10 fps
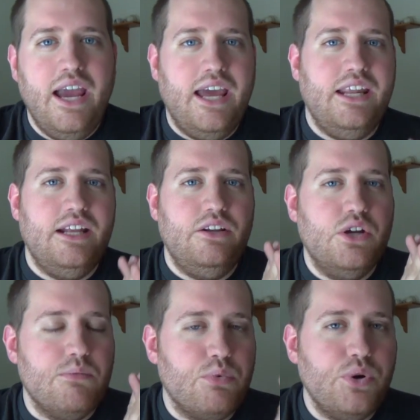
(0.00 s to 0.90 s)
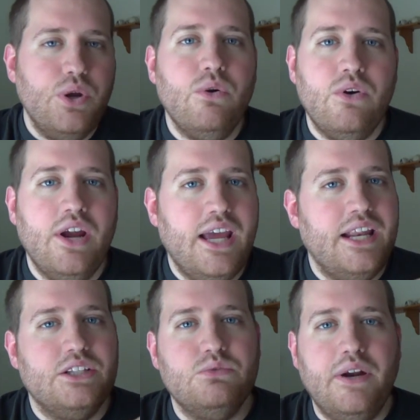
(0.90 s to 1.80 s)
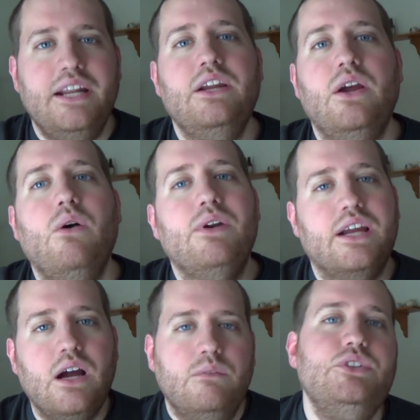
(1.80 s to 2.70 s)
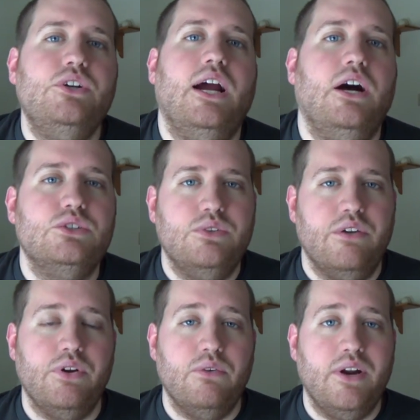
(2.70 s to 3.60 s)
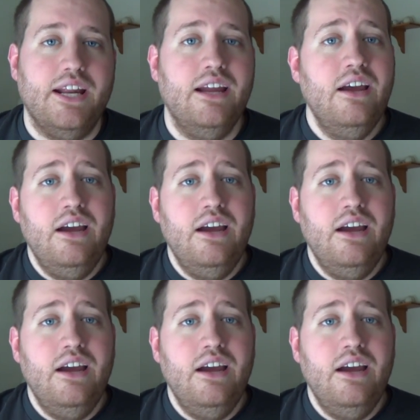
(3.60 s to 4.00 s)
and you can pre-order it and it's ready to go and it comes to your house whenever you're ready.